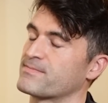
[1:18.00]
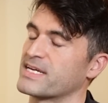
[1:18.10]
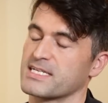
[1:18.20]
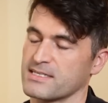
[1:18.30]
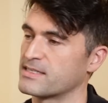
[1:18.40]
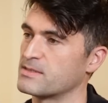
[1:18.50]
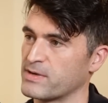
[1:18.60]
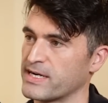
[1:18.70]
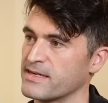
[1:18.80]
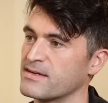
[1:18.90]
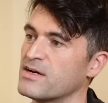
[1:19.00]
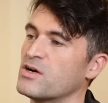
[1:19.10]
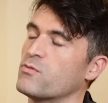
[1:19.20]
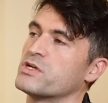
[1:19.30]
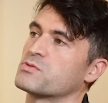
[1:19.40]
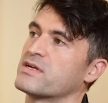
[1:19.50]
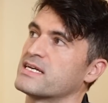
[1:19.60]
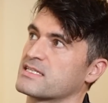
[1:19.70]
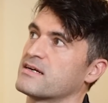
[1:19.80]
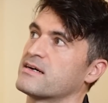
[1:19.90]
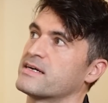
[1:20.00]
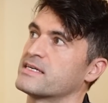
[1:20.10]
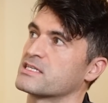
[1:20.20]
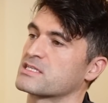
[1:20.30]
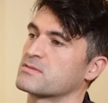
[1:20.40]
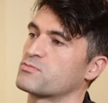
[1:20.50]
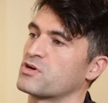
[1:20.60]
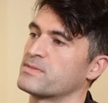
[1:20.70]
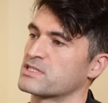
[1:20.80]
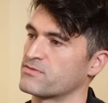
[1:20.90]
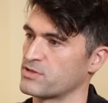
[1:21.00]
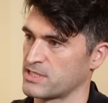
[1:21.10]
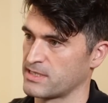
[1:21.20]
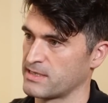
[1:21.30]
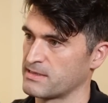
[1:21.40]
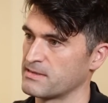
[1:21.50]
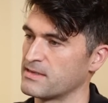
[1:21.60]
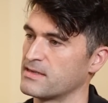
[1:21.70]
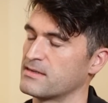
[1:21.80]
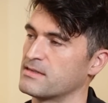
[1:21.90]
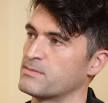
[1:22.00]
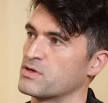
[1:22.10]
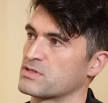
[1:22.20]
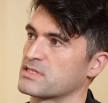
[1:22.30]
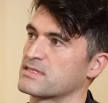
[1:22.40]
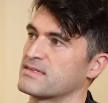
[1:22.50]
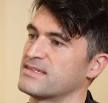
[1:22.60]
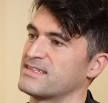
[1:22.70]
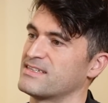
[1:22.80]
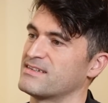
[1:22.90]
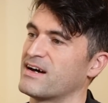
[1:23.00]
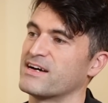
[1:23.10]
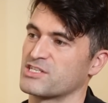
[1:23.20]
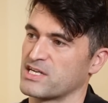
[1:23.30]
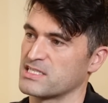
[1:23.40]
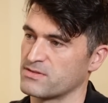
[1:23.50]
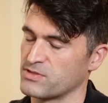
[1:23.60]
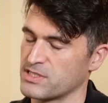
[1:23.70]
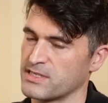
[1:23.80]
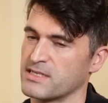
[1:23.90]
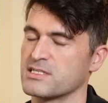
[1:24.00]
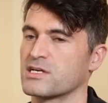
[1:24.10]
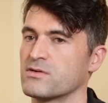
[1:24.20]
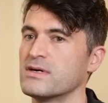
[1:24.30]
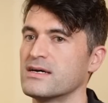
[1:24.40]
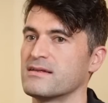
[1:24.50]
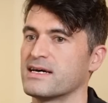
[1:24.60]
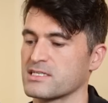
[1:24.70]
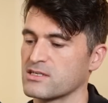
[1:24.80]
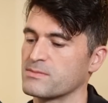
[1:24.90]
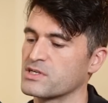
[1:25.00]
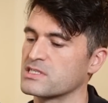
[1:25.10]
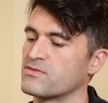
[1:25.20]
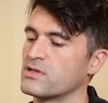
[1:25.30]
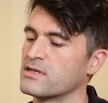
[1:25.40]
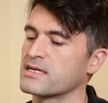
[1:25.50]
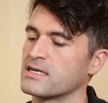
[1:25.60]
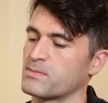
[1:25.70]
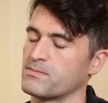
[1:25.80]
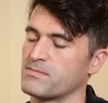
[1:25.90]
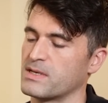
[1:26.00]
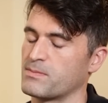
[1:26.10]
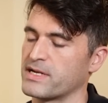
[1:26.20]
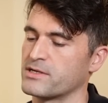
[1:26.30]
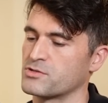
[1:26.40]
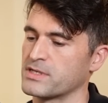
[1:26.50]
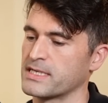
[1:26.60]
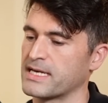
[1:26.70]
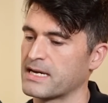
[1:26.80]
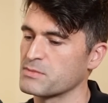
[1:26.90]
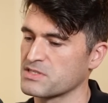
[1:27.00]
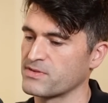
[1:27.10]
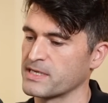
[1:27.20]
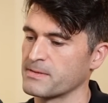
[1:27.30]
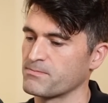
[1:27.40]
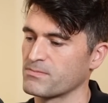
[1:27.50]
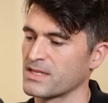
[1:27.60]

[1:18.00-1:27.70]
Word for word: excited by, which one has the highest promise of return the most uh, highest chance of return. And so that's hard because if you look at a, a planetary atmosphere,